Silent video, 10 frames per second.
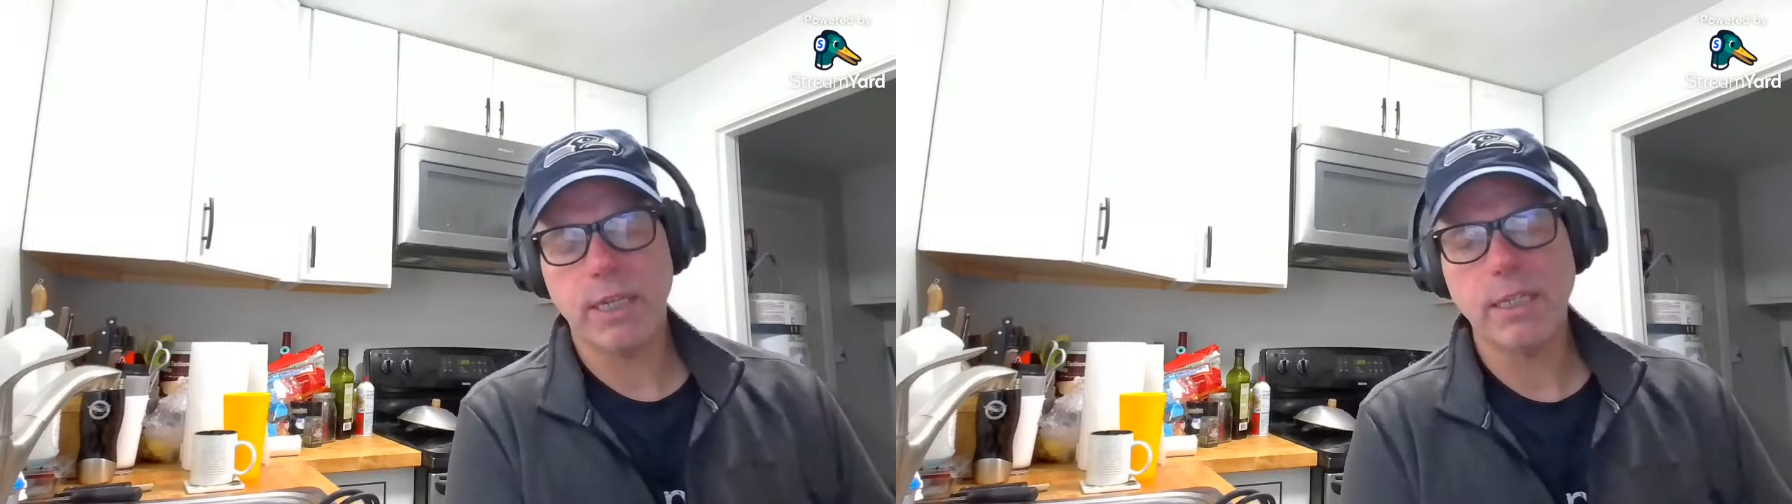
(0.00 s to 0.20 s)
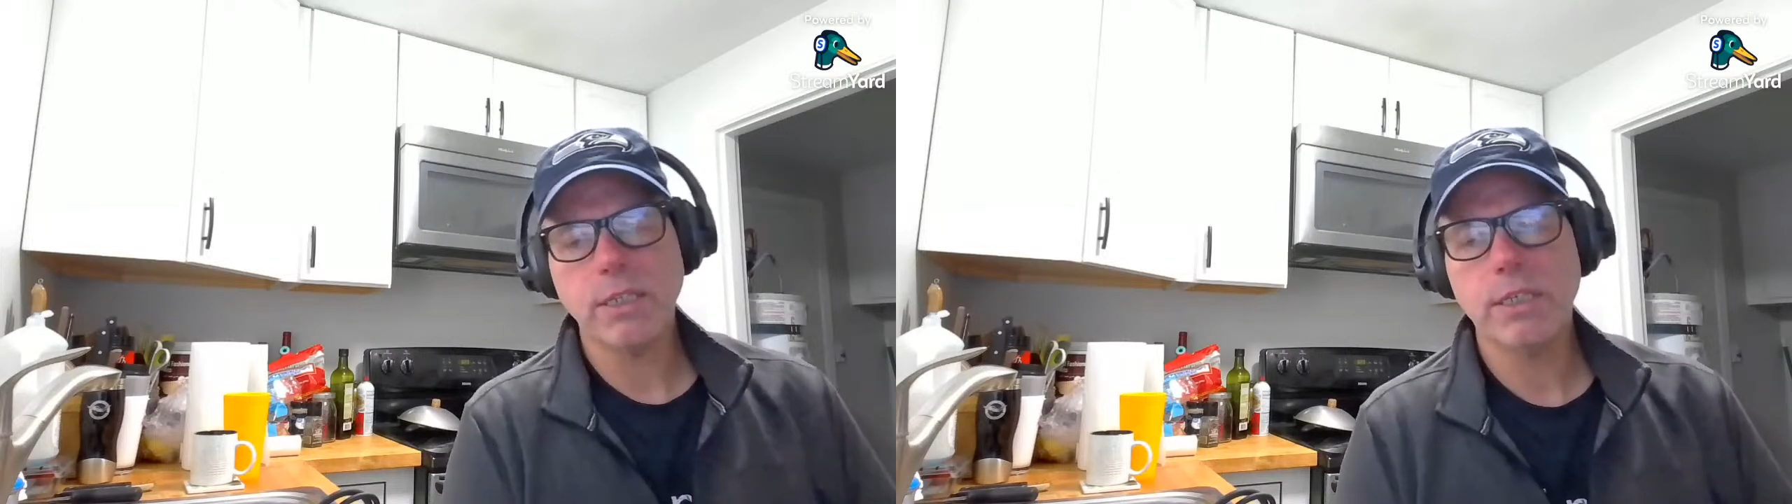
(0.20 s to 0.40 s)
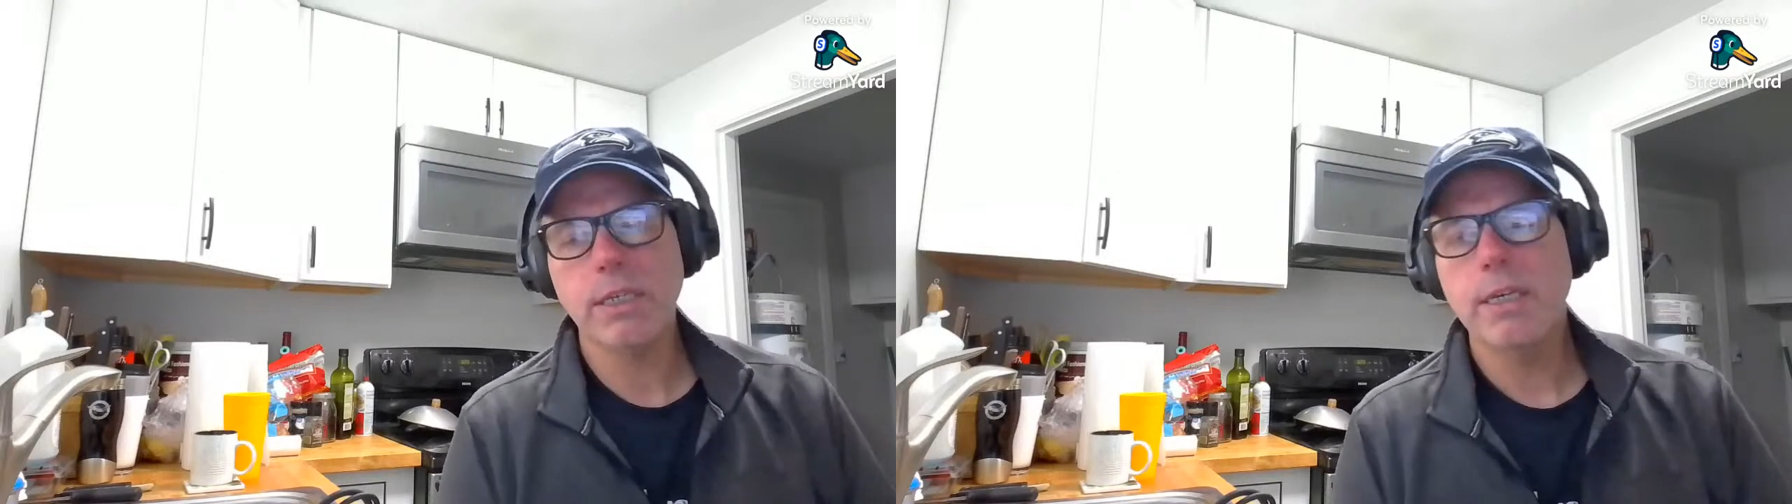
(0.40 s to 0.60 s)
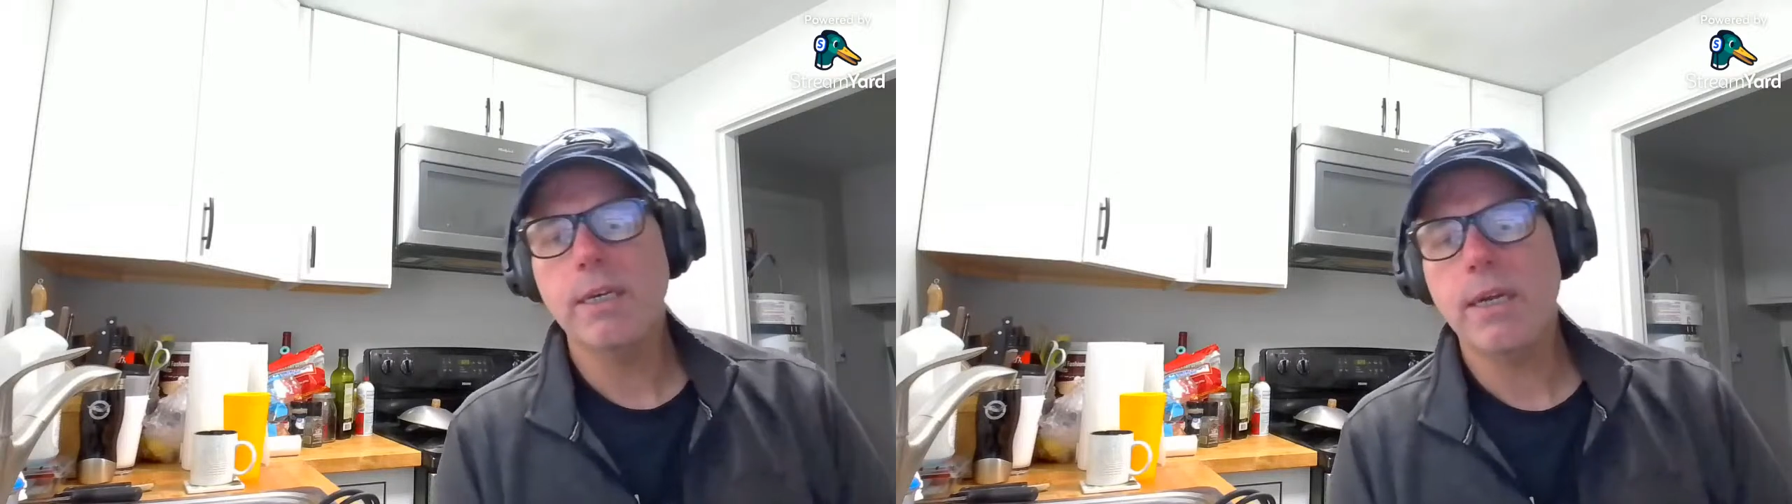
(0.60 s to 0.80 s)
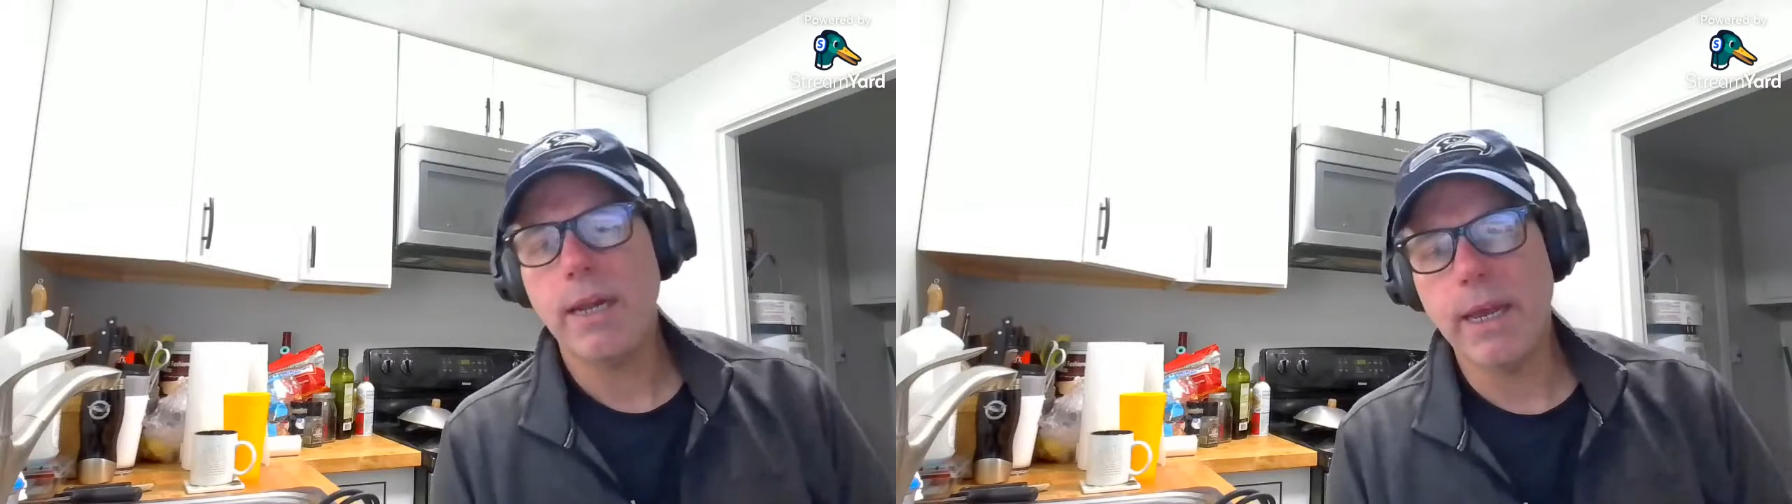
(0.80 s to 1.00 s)
sense,
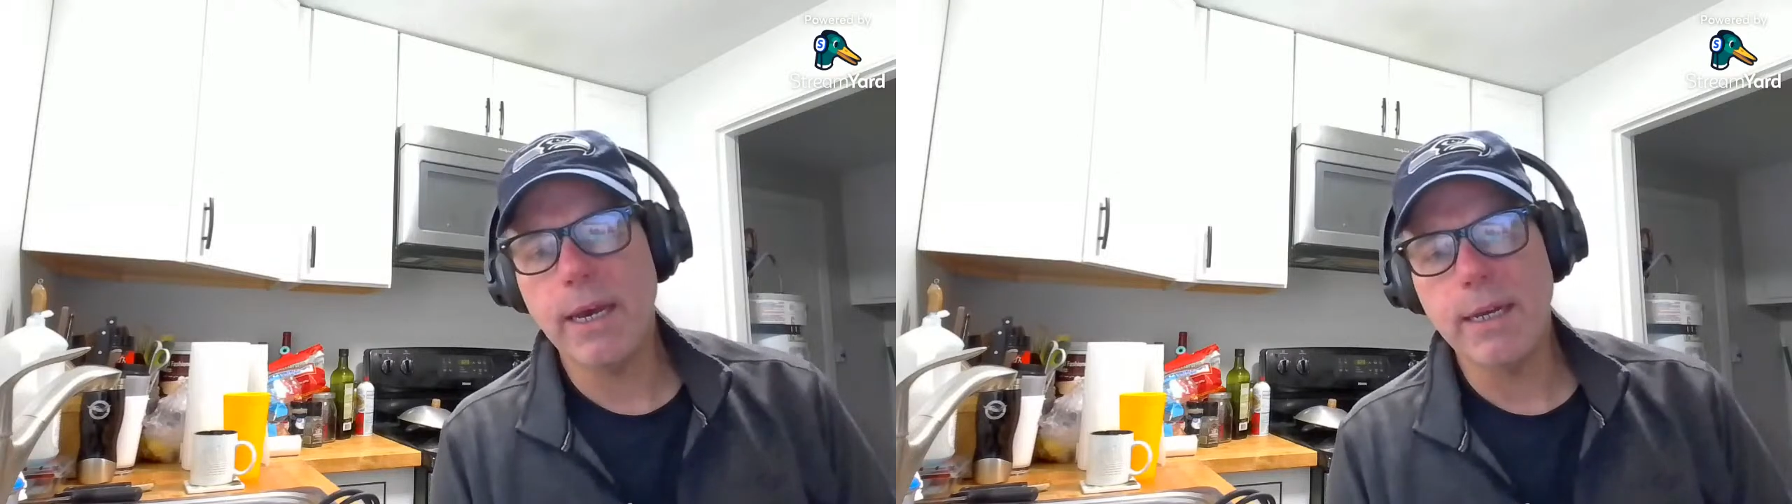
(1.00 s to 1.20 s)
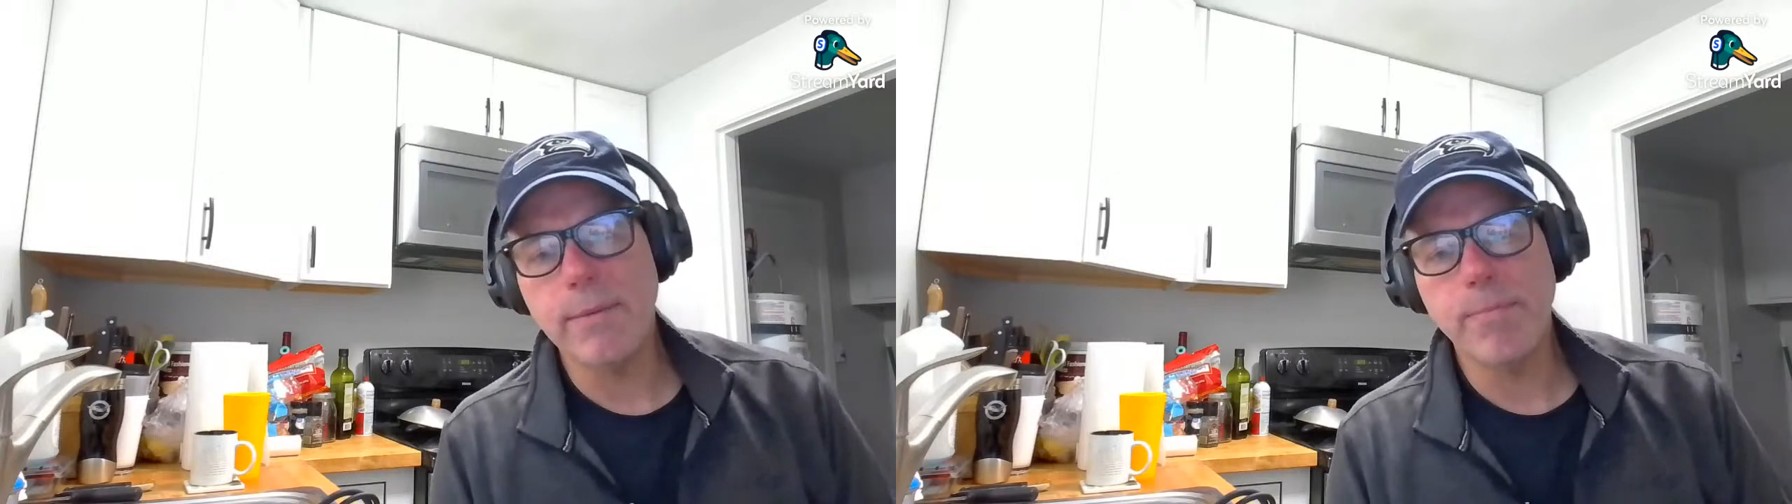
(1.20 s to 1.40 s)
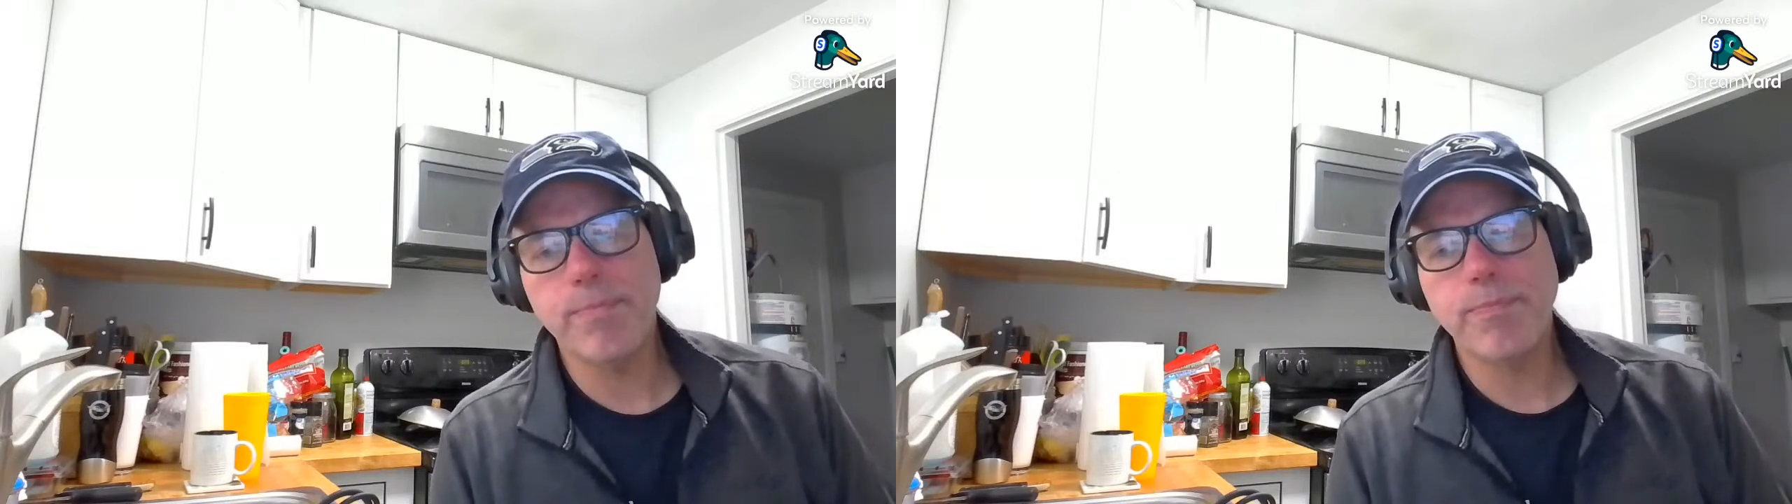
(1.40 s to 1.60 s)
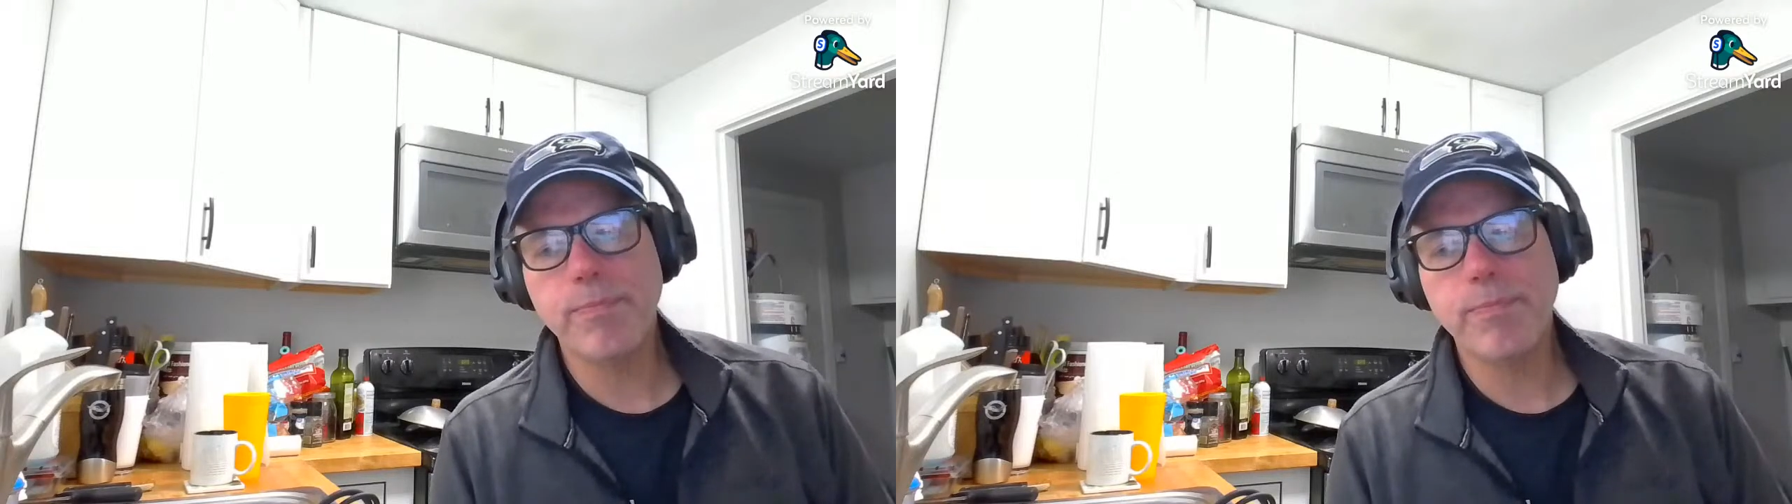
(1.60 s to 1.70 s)
and